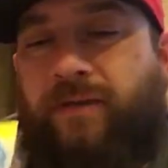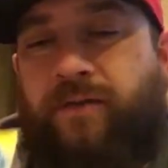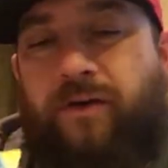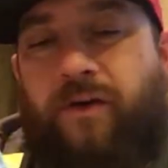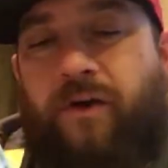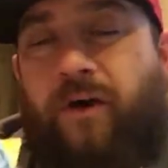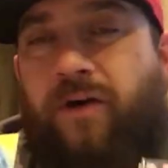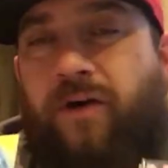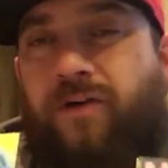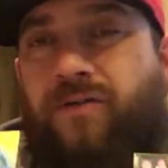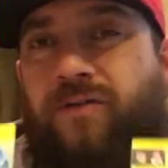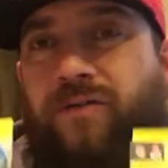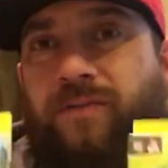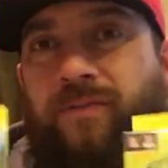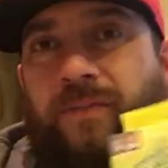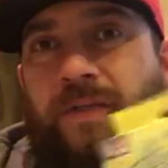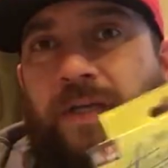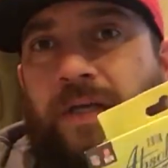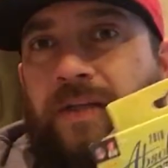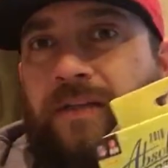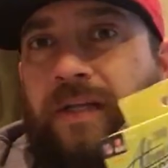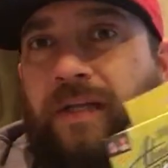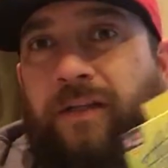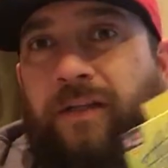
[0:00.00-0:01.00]
They're awesome.
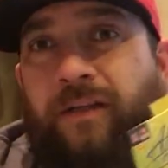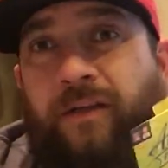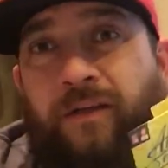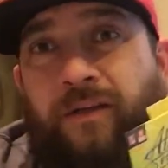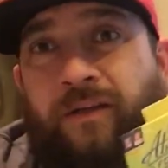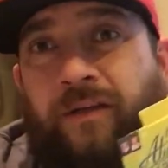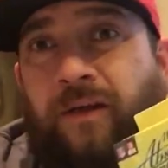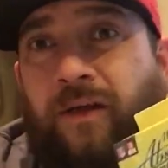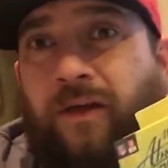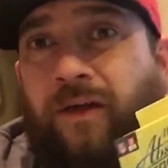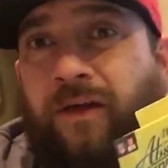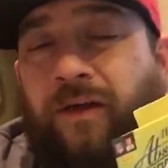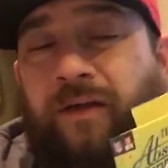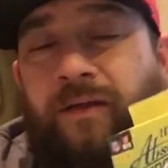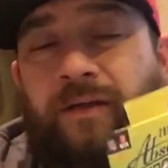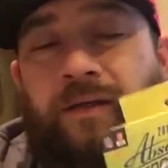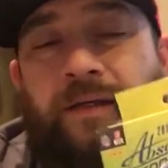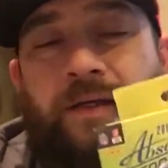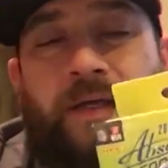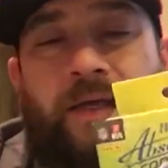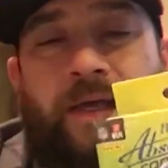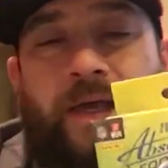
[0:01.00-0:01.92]
They look good.